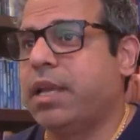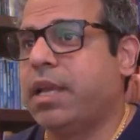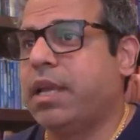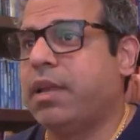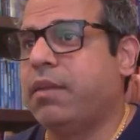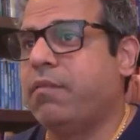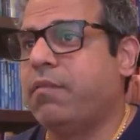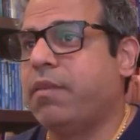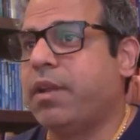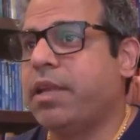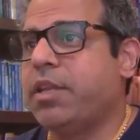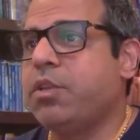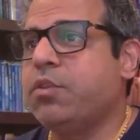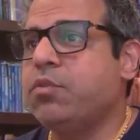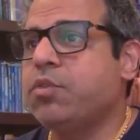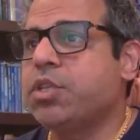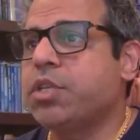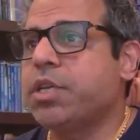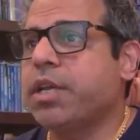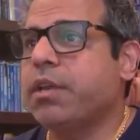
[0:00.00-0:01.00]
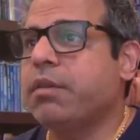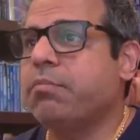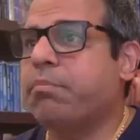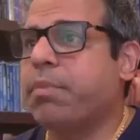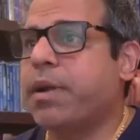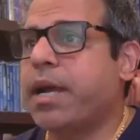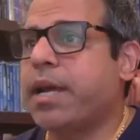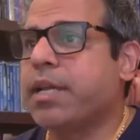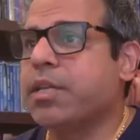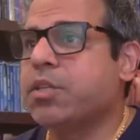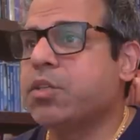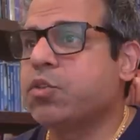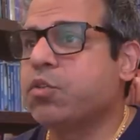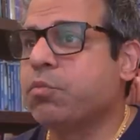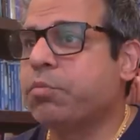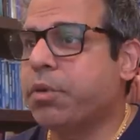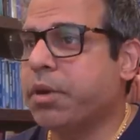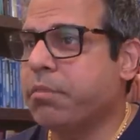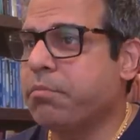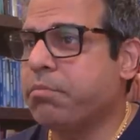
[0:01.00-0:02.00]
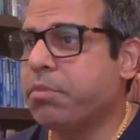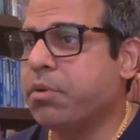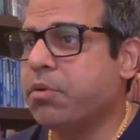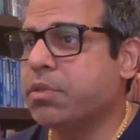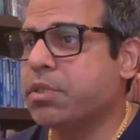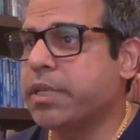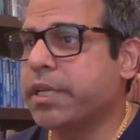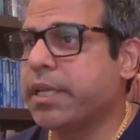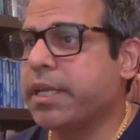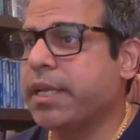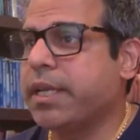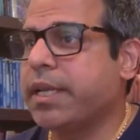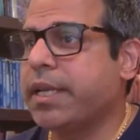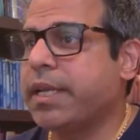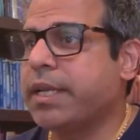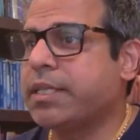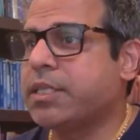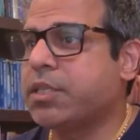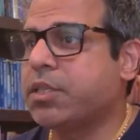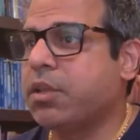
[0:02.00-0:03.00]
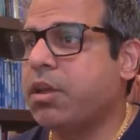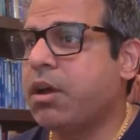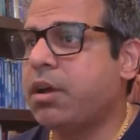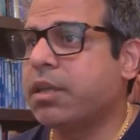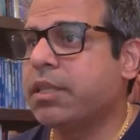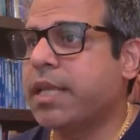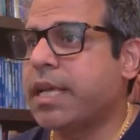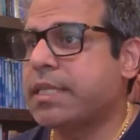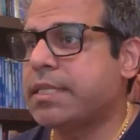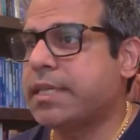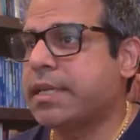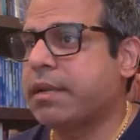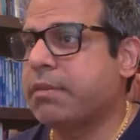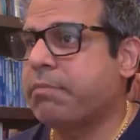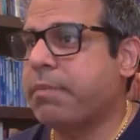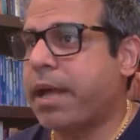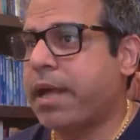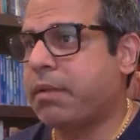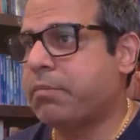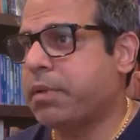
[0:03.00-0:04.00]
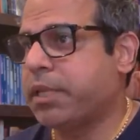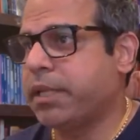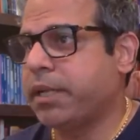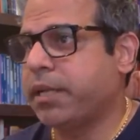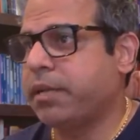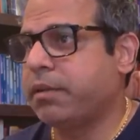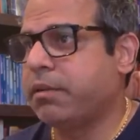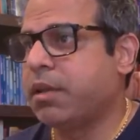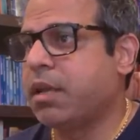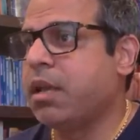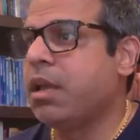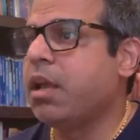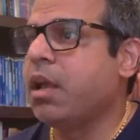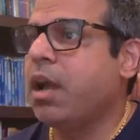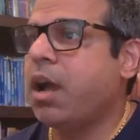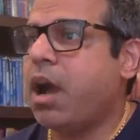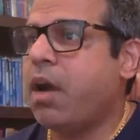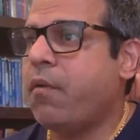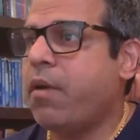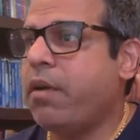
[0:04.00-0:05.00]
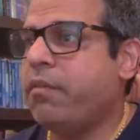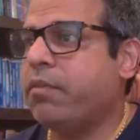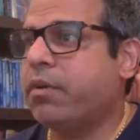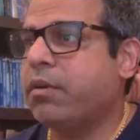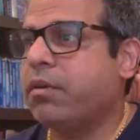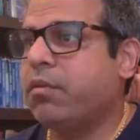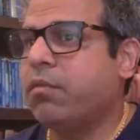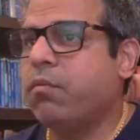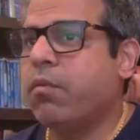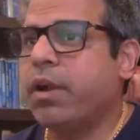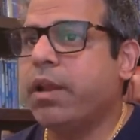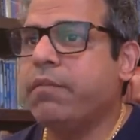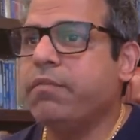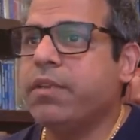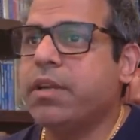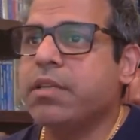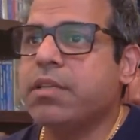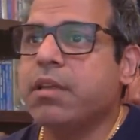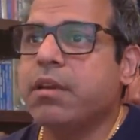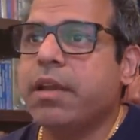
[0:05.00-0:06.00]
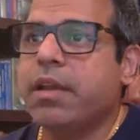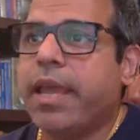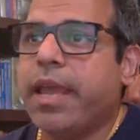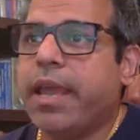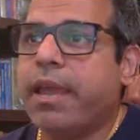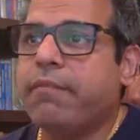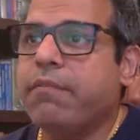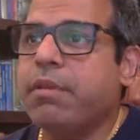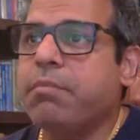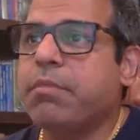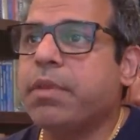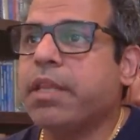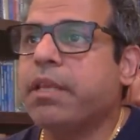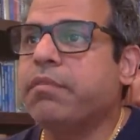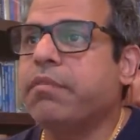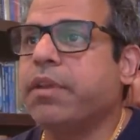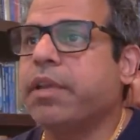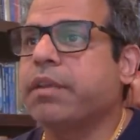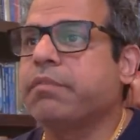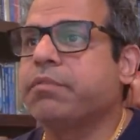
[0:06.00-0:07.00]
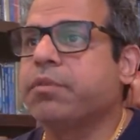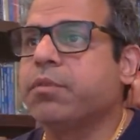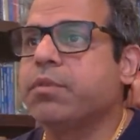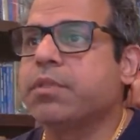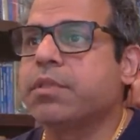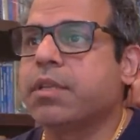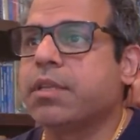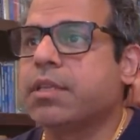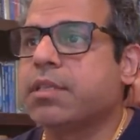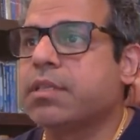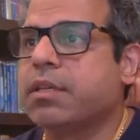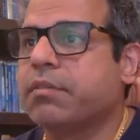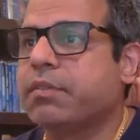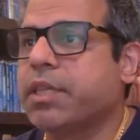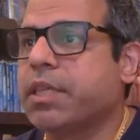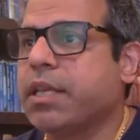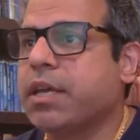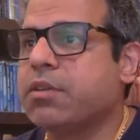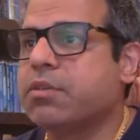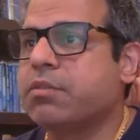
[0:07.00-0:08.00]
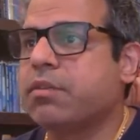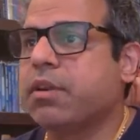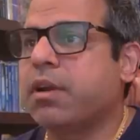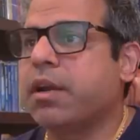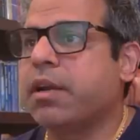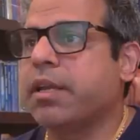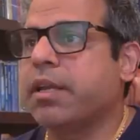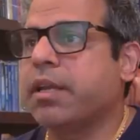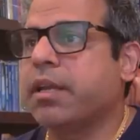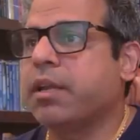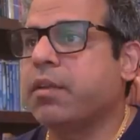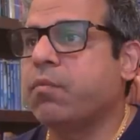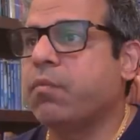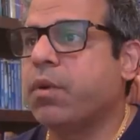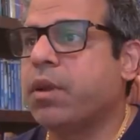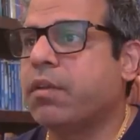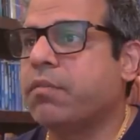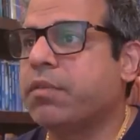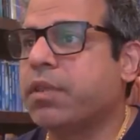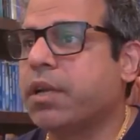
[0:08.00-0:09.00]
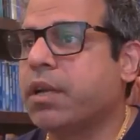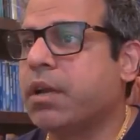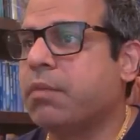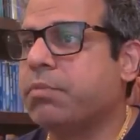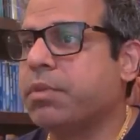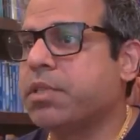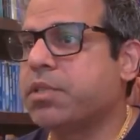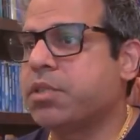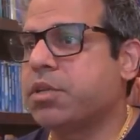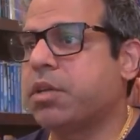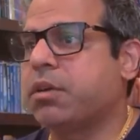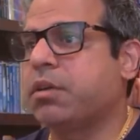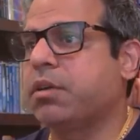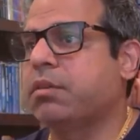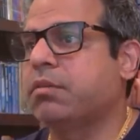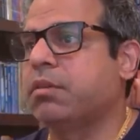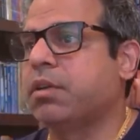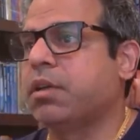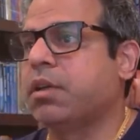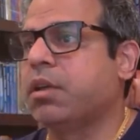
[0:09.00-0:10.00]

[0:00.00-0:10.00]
and when you check by superimposing its long-lasting compatibility. However, what if there's a heavy malefic influence on the seventh house regarding in one of the couple's chart?